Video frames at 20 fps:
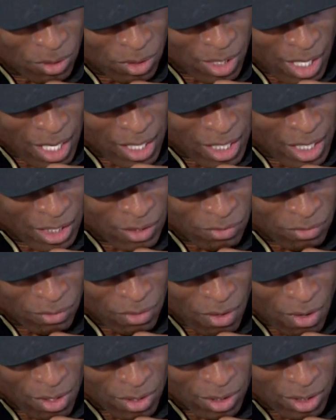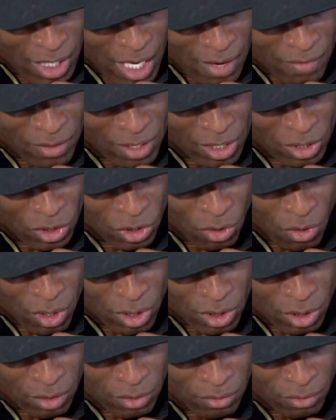signees, Florida seven and
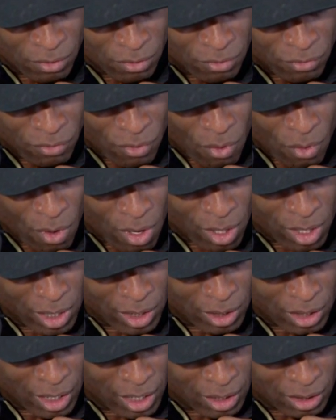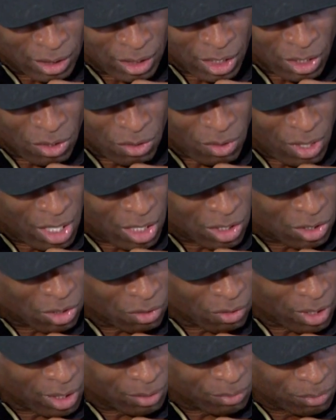Georgia four in uh, CU
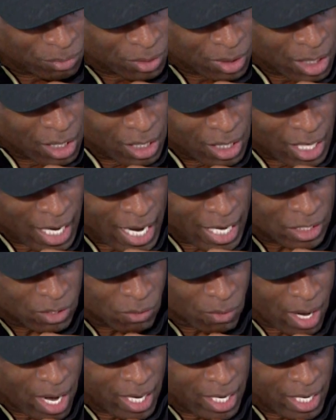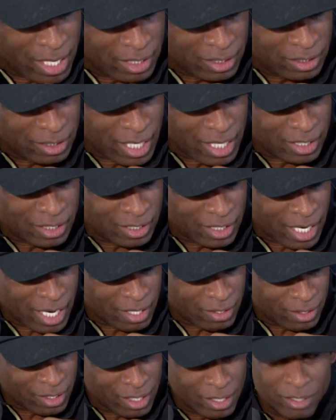history. Class rankings, they
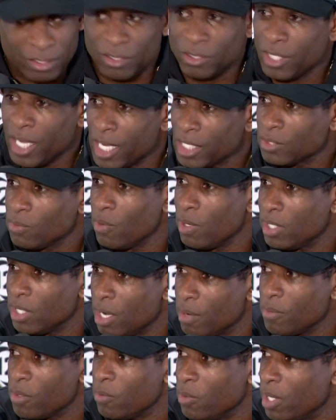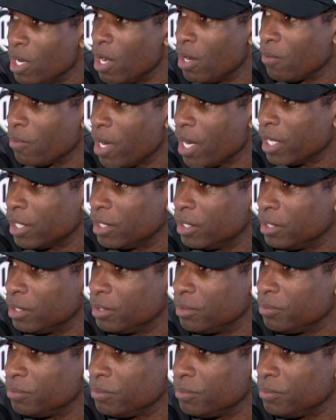said, guess what number we are ranked?
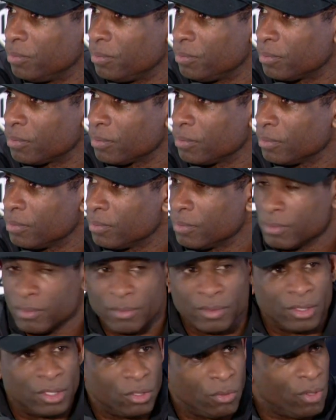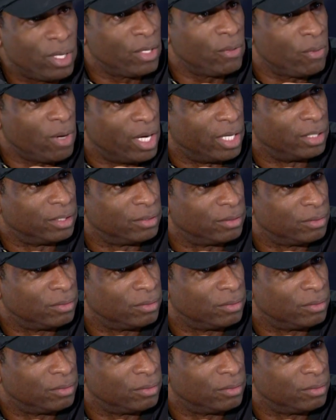21.